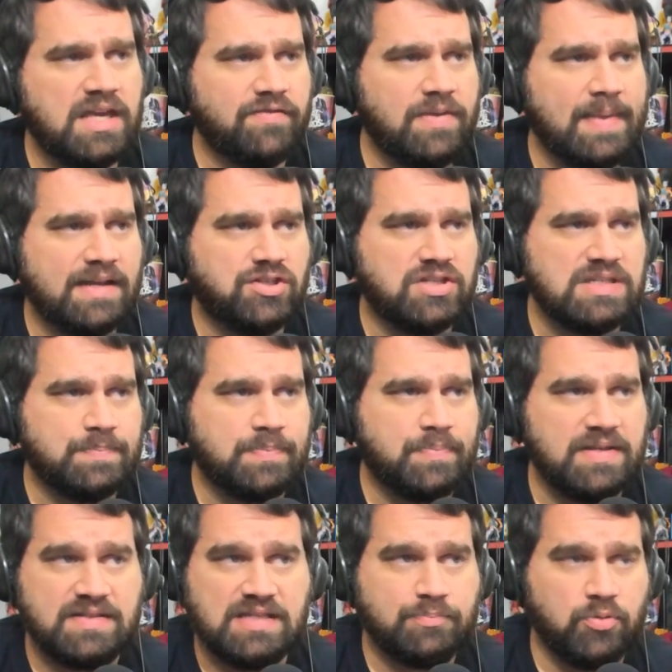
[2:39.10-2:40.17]
But given that she's
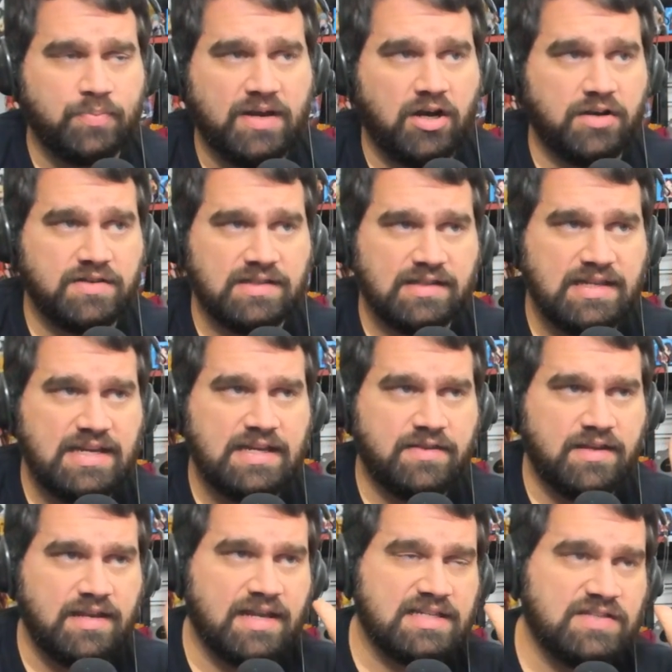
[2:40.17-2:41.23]
busy preparing to
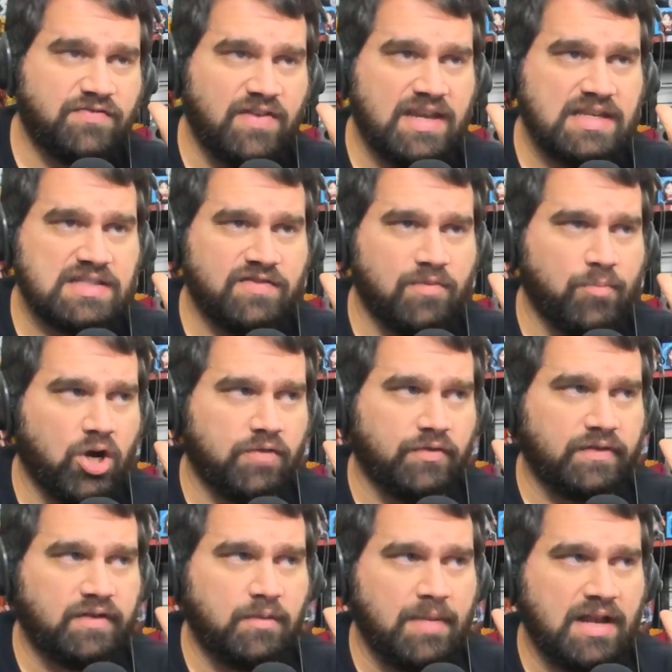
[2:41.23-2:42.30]
lead the next phase of the
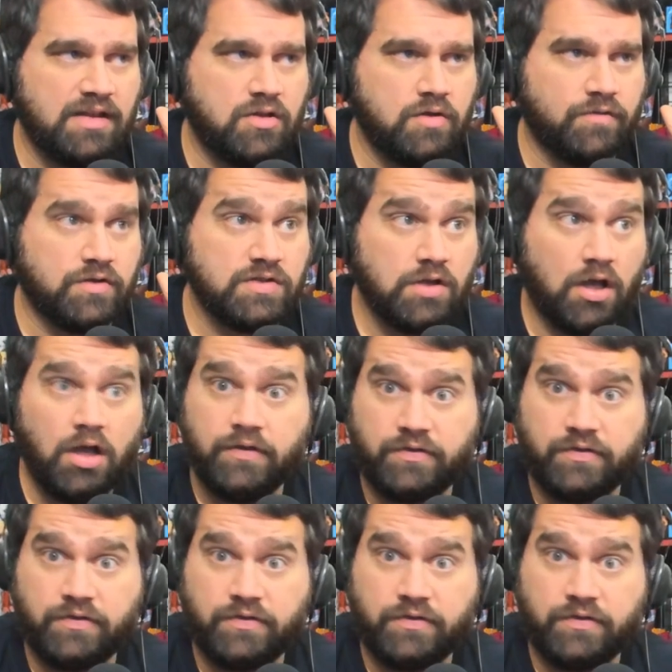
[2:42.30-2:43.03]
Marvel Cinematic Universe,